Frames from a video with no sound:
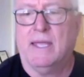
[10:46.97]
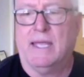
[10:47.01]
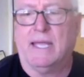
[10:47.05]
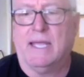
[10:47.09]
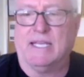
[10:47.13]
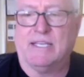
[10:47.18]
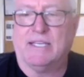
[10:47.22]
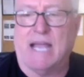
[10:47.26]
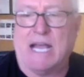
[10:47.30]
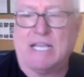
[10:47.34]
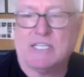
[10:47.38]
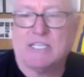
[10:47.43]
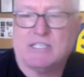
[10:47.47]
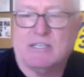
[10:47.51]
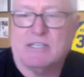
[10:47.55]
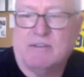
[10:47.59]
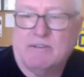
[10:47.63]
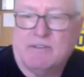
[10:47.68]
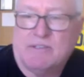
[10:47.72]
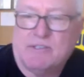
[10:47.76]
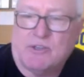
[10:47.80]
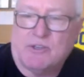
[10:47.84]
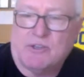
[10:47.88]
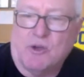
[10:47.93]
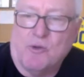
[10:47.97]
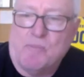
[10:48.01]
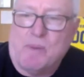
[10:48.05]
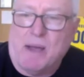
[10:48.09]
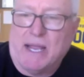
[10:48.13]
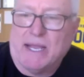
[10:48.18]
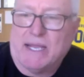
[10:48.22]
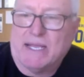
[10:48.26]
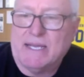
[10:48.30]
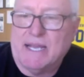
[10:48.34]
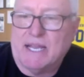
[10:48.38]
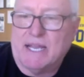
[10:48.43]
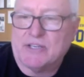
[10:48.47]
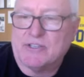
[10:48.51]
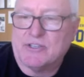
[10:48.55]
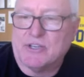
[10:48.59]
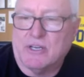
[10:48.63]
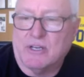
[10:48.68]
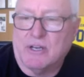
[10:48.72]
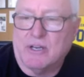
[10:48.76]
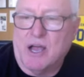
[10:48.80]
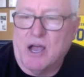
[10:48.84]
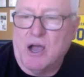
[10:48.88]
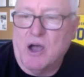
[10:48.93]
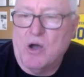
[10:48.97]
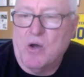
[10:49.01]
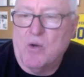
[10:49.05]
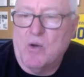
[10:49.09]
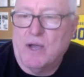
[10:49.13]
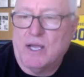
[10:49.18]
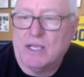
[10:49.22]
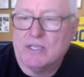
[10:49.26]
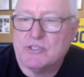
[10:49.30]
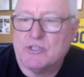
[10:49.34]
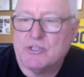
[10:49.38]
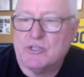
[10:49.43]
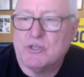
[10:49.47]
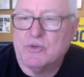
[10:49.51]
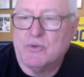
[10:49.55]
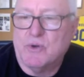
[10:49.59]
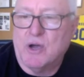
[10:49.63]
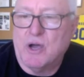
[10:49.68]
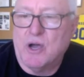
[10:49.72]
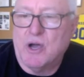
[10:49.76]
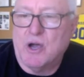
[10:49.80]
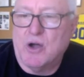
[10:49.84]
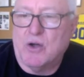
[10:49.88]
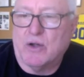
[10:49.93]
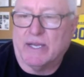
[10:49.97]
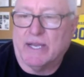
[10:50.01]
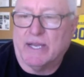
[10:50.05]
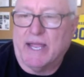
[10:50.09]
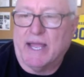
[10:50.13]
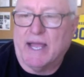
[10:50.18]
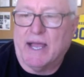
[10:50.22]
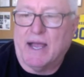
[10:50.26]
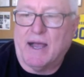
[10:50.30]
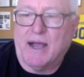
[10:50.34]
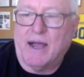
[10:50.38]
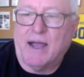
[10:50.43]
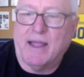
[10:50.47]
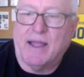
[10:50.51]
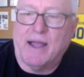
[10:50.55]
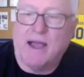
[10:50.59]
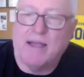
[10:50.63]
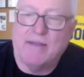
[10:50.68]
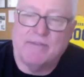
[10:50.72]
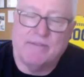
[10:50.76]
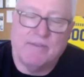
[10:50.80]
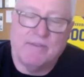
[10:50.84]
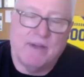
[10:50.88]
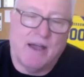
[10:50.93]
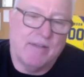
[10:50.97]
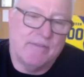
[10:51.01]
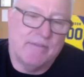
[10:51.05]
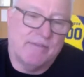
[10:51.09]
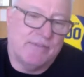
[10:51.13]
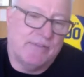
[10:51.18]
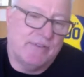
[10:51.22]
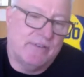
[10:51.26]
he's asking, so bike connection, OS20. Yeah, I've